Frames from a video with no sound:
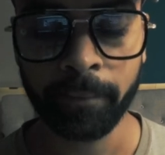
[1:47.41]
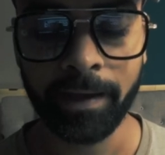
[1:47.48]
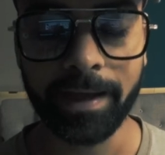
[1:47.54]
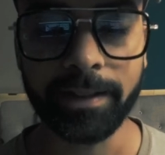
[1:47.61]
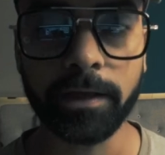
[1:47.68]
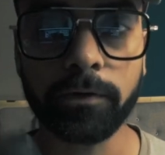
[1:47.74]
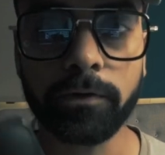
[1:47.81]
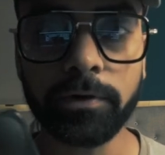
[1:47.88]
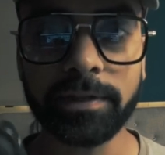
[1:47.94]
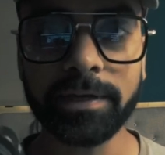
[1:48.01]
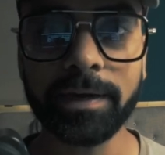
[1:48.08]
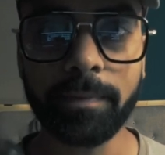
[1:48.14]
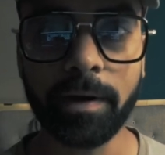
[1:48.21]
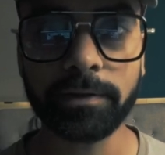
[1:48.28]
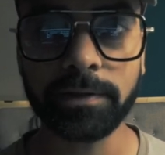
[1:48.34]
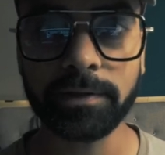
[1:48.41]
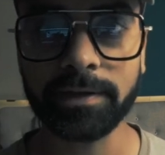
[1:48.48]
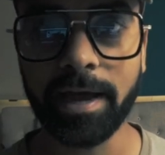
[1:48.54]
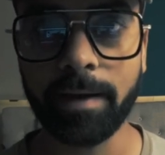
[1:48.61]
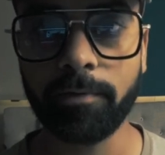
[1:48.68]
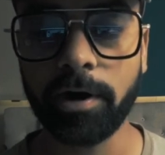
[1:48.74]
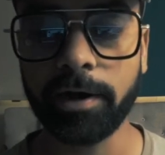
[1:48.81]
And the good thing about this
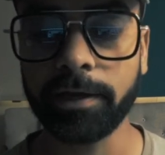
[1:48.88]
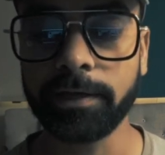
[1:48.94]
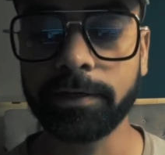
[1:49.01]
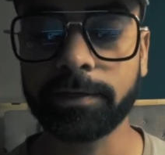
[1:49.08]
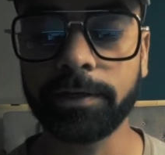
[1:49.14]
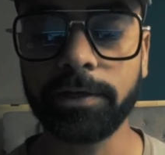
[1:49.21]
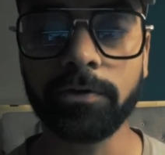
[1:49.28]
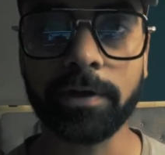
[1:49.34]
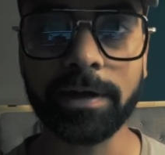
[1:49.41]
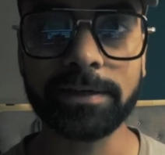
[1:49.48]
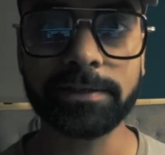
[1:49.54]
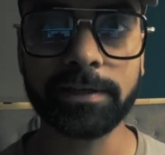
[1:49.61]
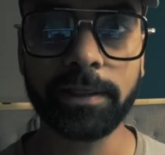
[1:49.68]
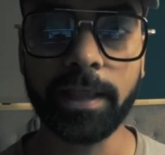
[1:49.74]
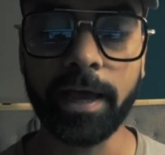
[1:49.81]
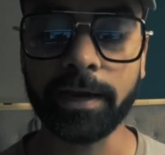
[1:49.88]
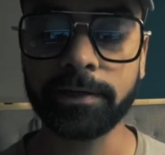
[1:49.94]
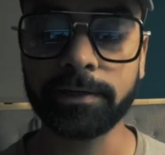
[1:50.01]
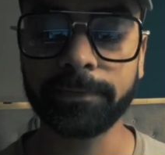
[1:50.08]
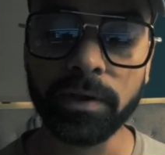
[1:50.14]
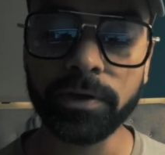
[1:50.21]
camera is you can select